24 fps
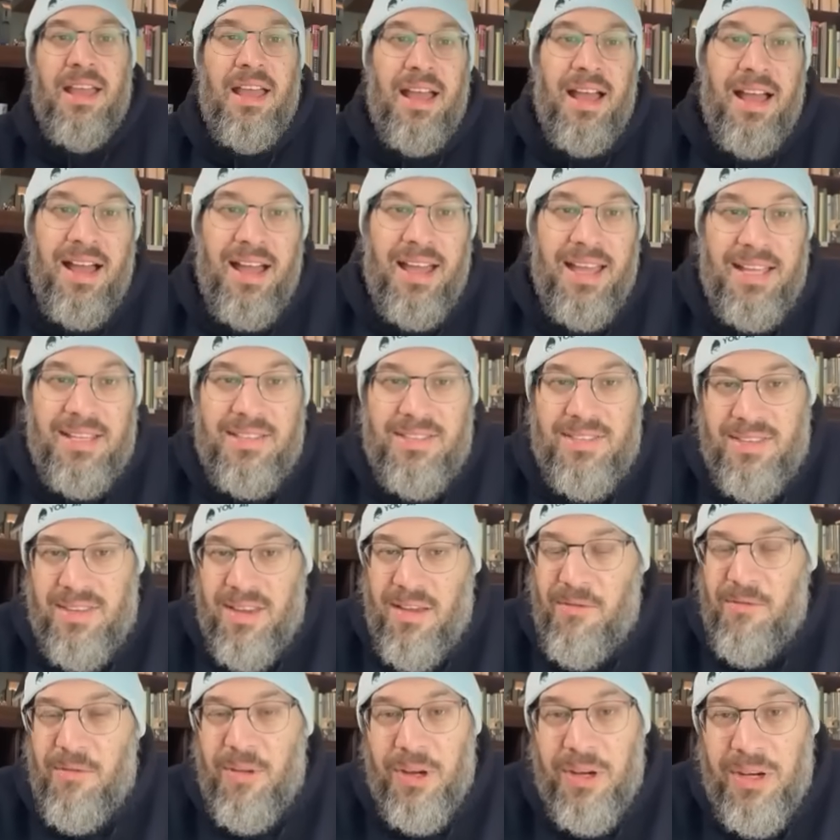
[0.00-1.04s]
It's
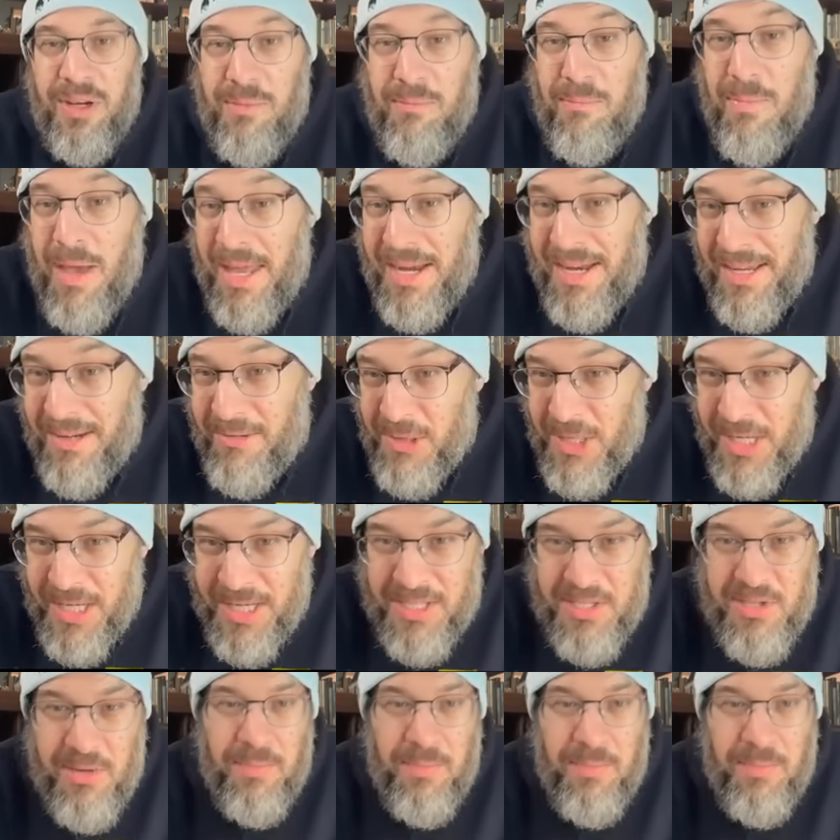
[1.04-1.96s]
very meta, right? It's